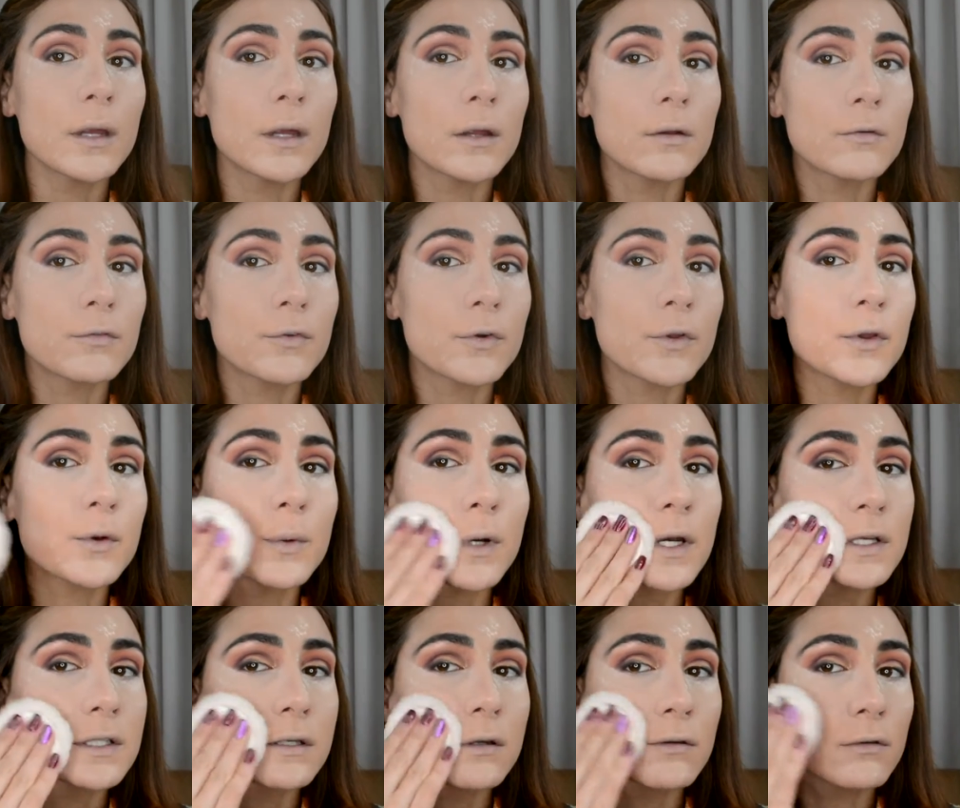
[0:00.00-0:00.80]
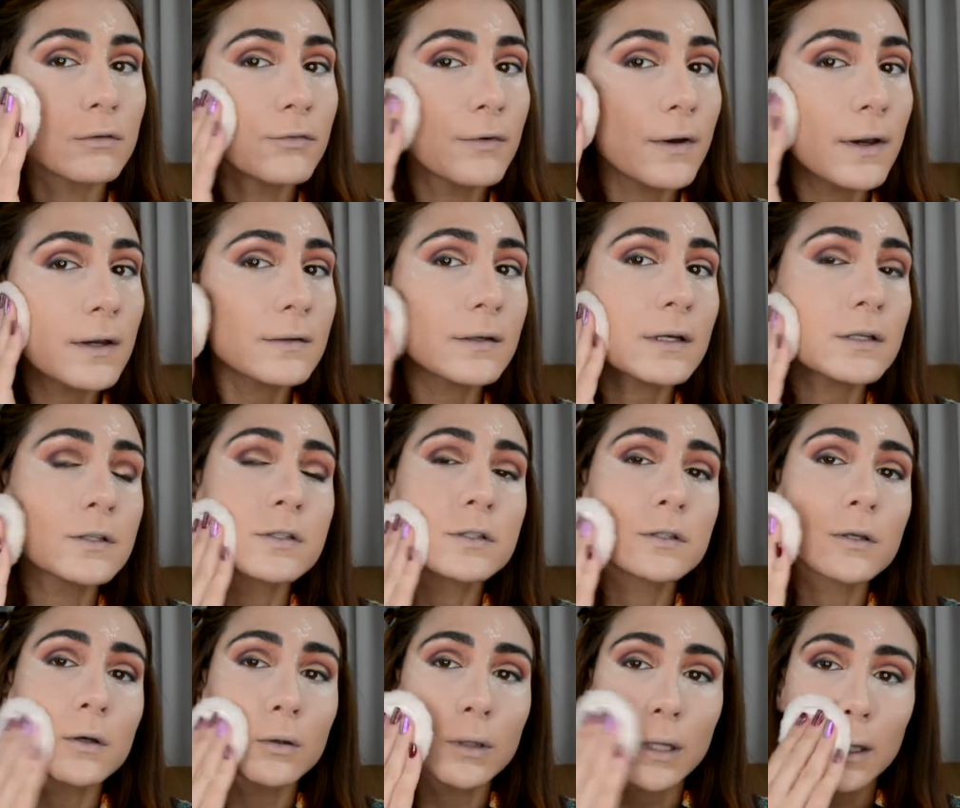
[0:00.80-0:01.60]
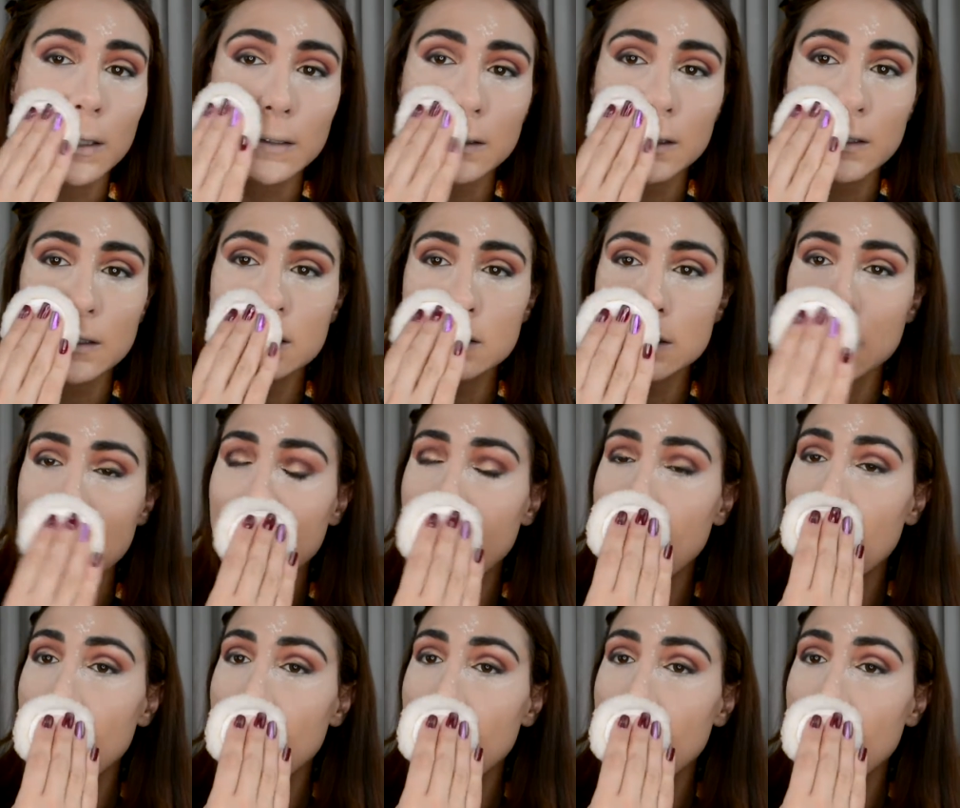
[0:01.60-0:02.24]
And for the rest of the face, I just go like this.